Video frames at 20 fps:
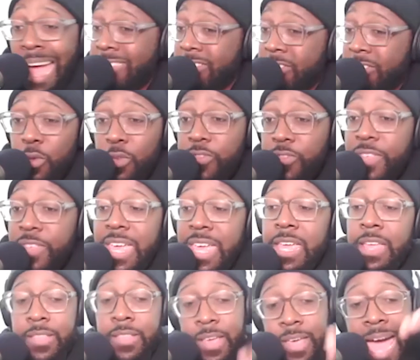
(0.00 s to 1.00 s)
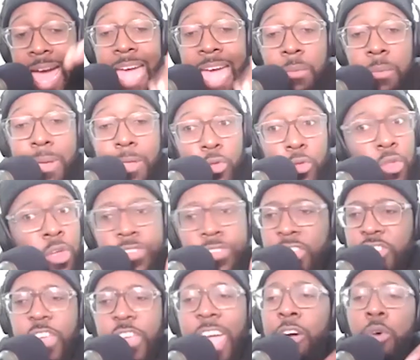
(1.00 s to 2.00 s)
I still see the guy in the middle, not
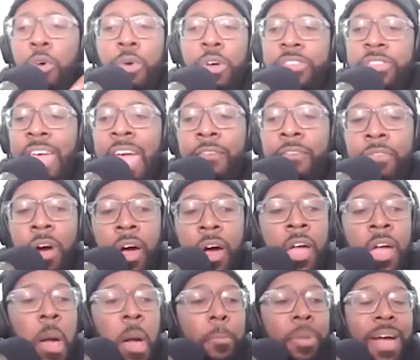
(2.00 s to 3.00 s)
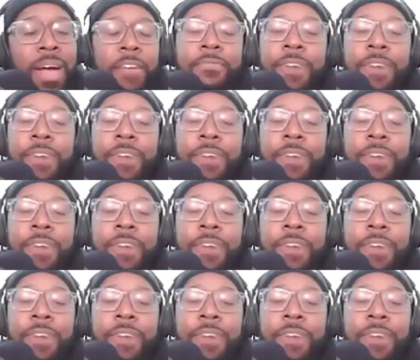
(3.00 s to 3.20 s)
to check or whatsoever, but yeah,